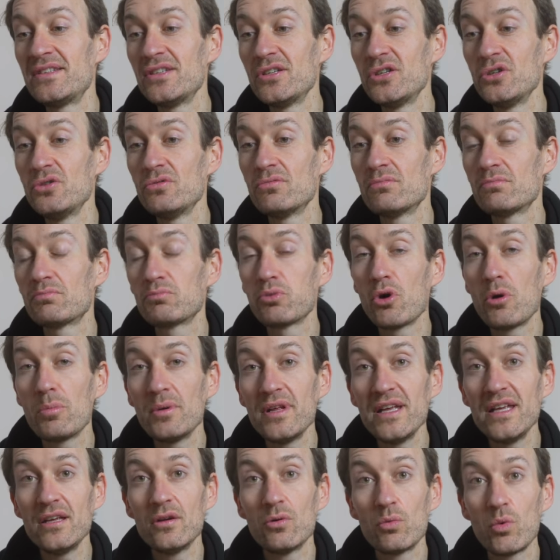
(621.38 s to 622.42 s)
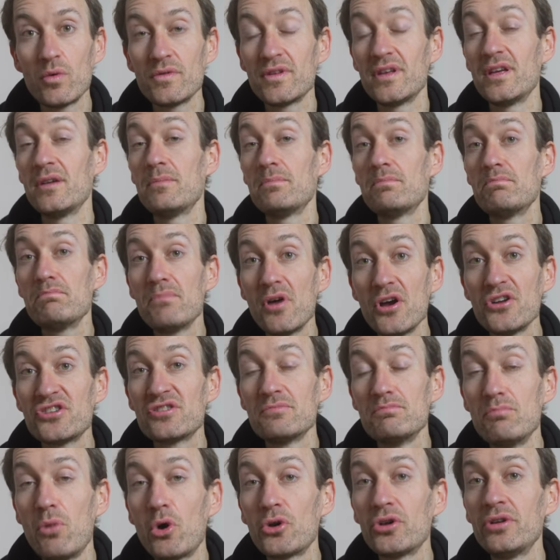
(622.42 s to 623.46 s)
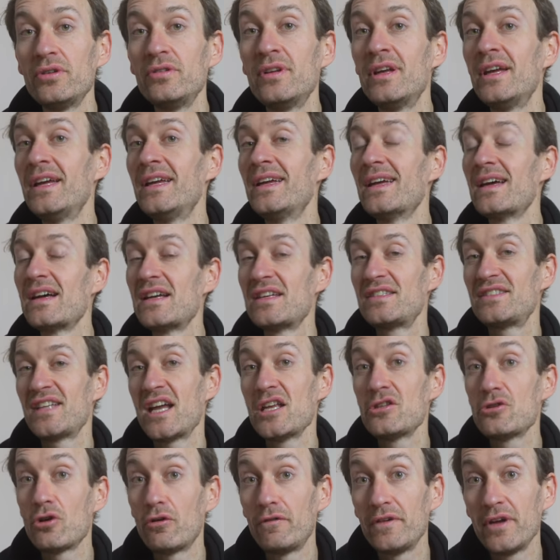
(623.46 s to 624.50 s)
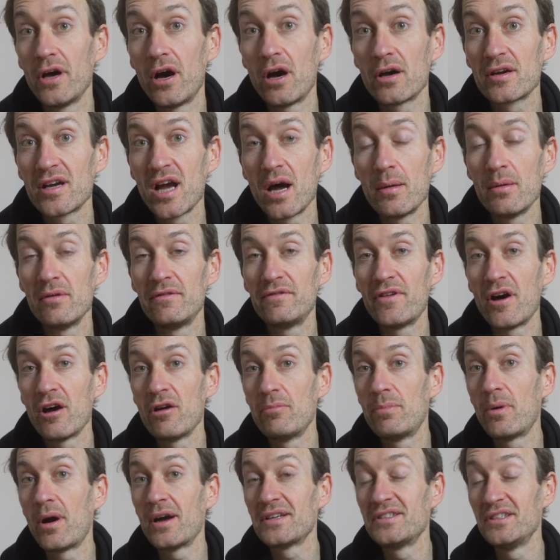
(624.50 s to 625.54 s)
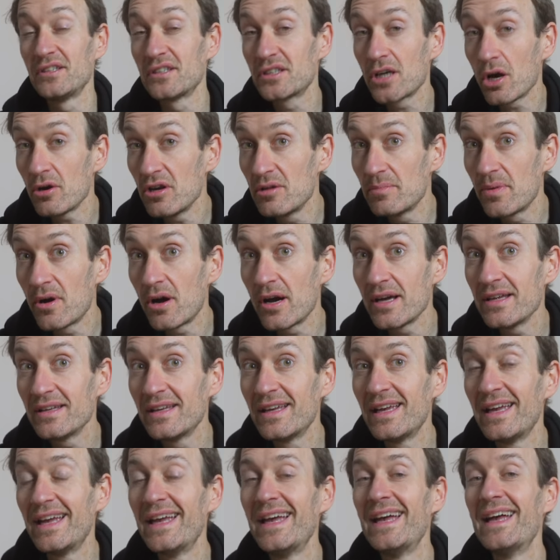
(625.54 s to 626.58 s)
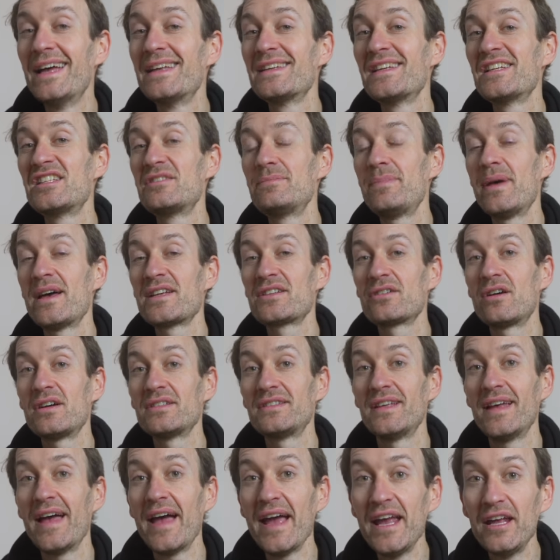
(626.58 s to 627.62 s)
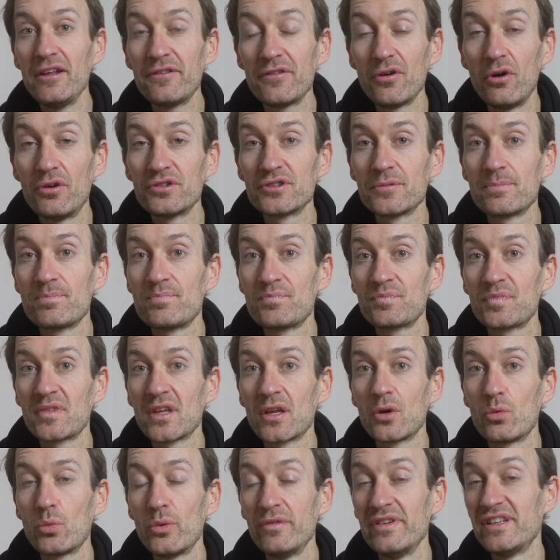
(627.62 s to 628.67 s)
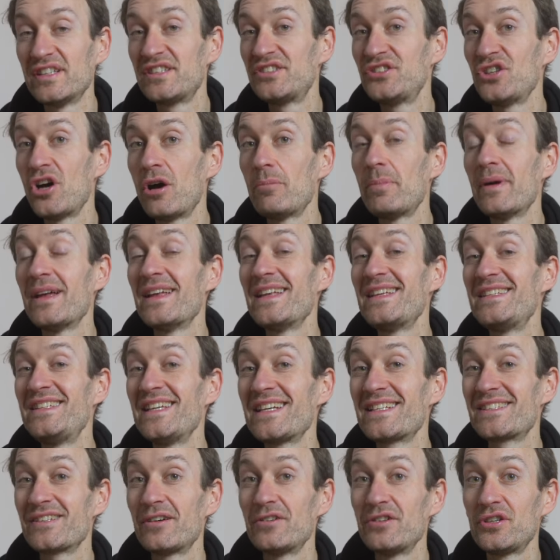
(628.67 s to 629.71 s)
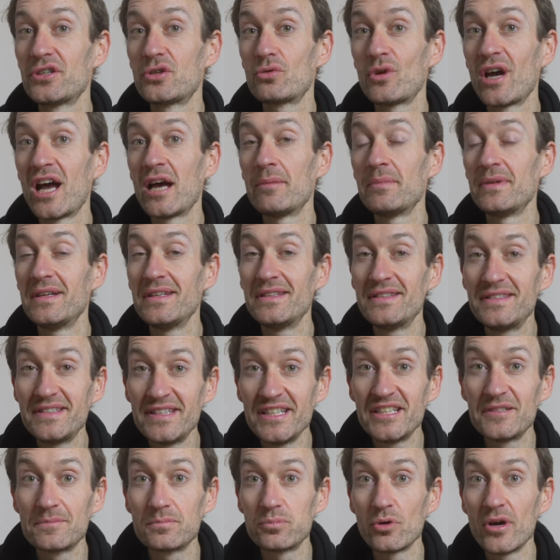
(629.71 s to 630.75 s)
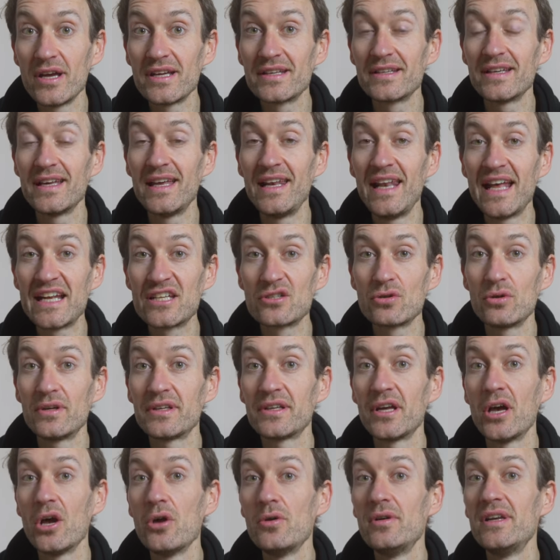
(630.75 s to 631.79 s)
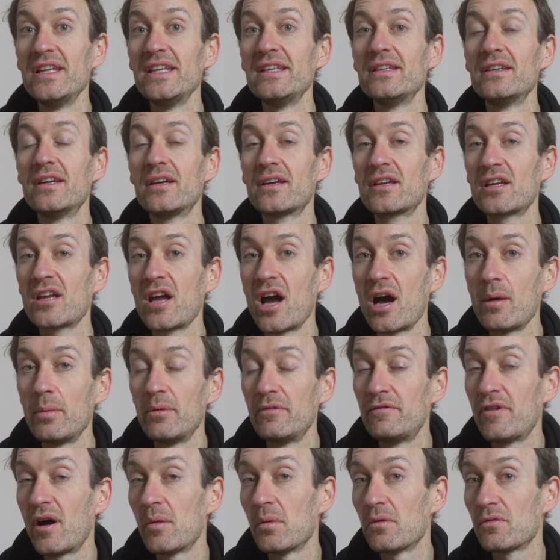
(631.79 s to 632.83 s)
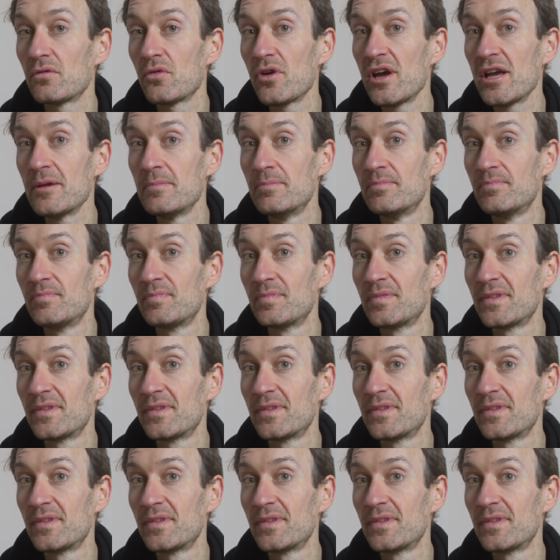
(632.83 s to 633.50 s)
to probably one of the most modern state-of-the-art carbon fiber bikes you can currently buy, the Specialized ASOS, with its sub 600 gram disc brake electronic only carbon fiber frame.